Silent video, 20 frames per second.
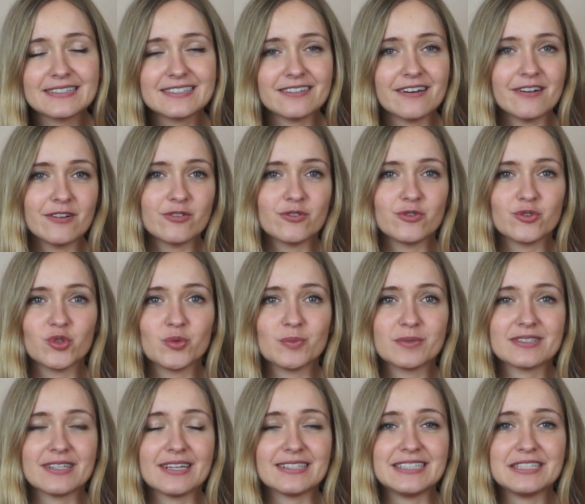there are
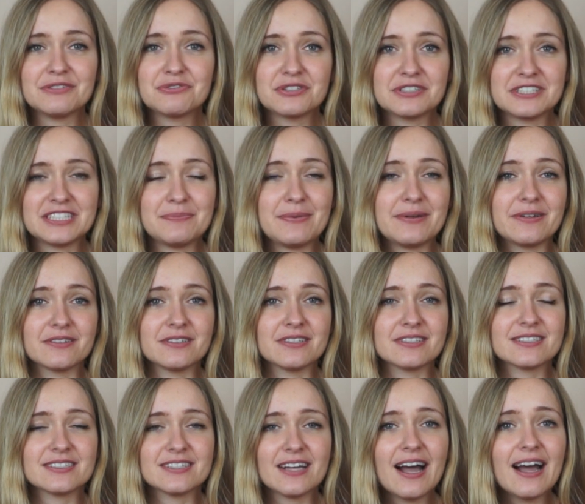rooms that are different depending on
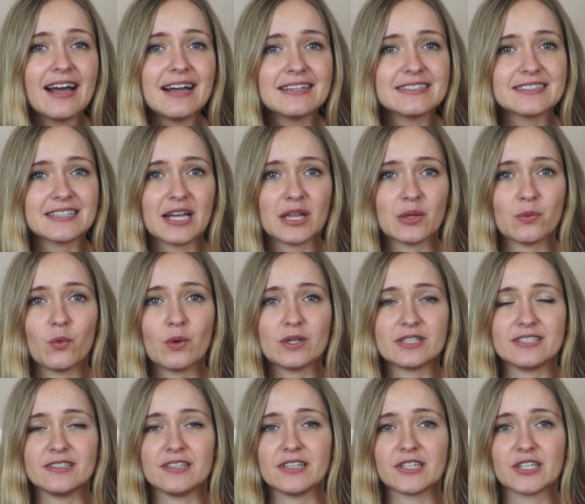the size and what
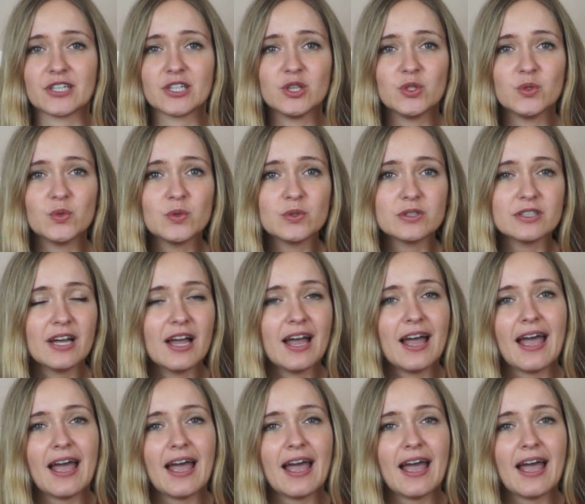they'll include,